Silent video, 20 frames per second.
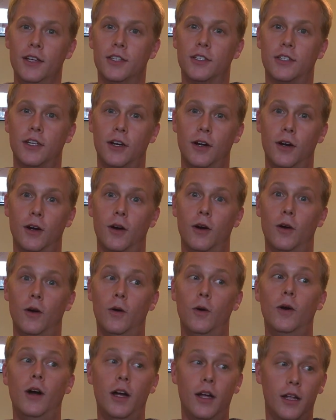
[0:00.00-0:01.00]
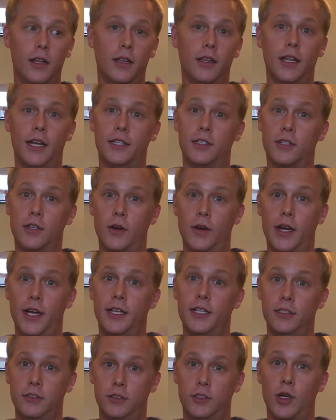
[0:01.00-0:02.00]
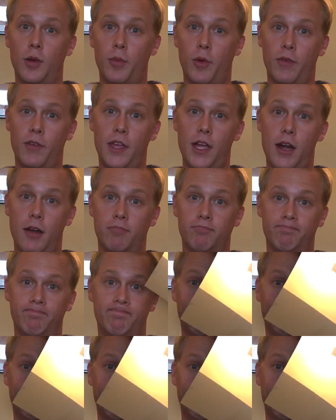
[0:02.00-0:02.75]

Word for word: So let's go ahead and jump over there.